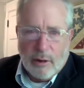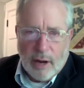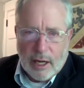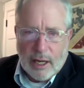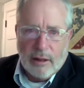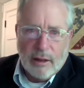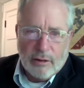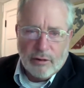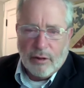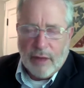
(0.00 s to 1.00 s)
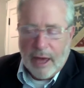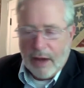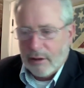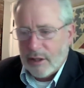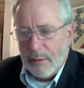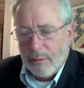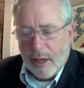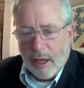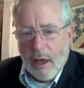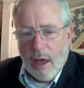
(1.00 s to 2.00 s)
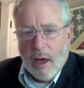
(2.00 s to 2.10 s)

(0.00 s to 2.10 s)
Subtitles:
Do I need this or that or something?